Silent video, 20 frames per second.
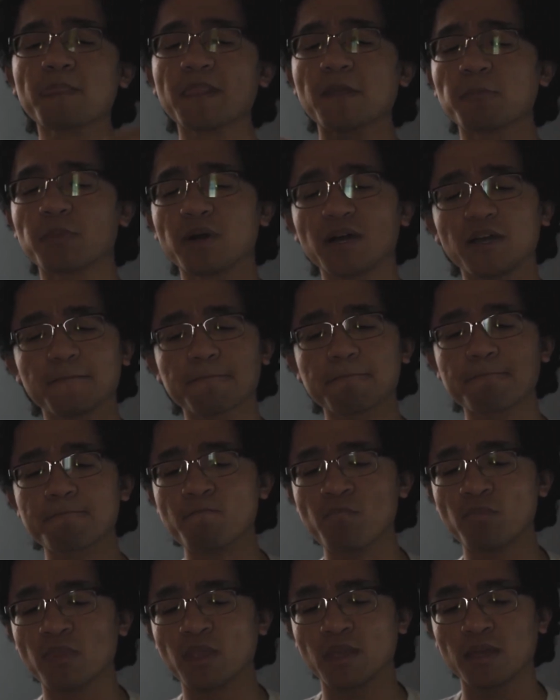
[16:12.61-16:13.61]
but
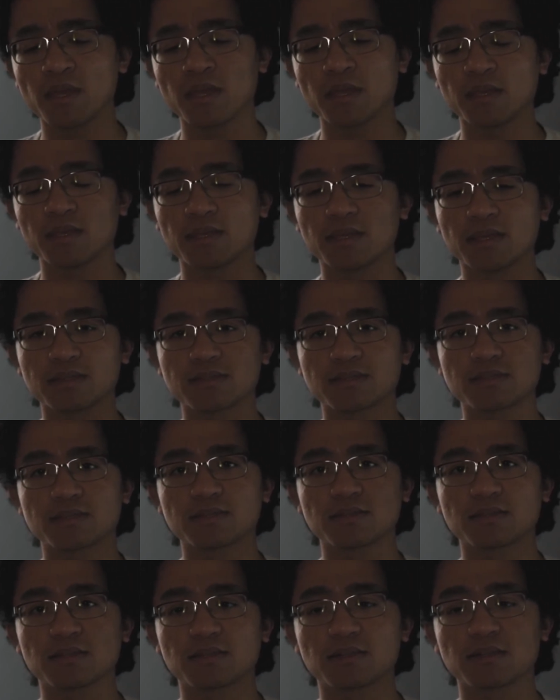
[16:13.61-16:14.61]

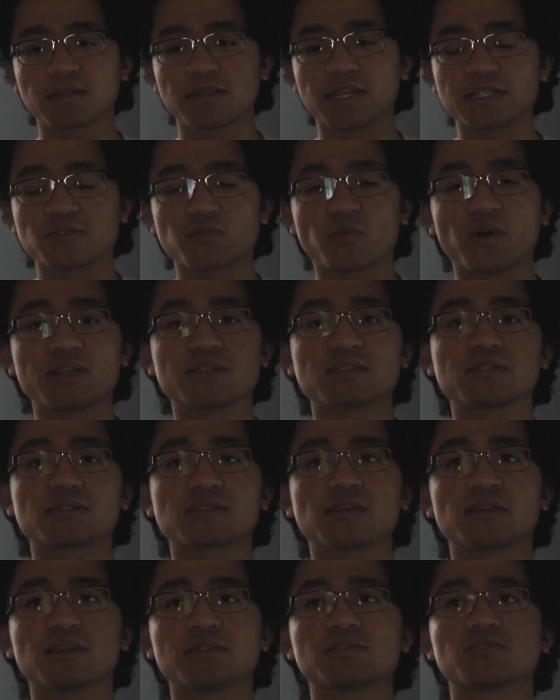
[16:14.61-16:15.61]
that's why
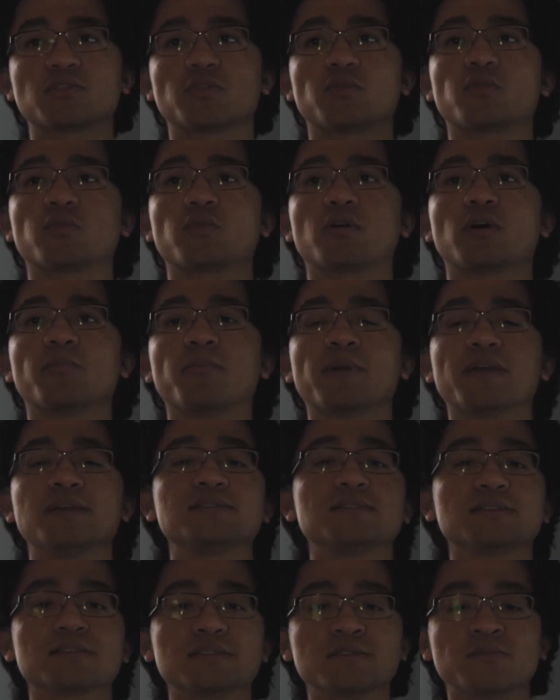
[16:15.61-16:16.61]
it's so
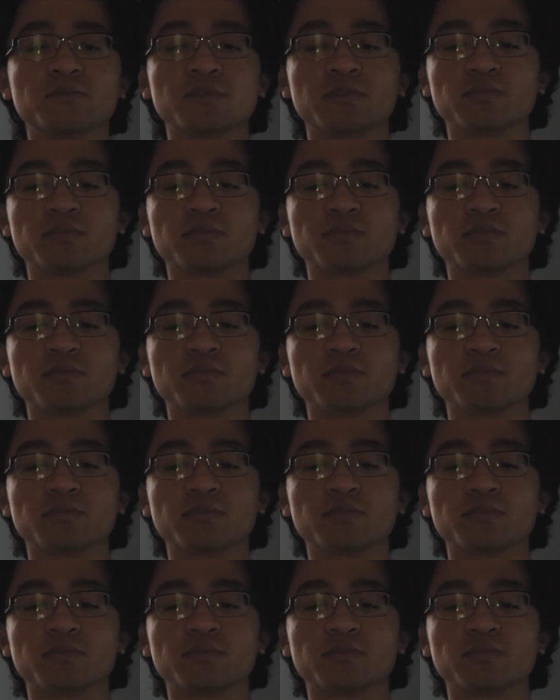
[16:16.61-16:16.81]
amazing to me,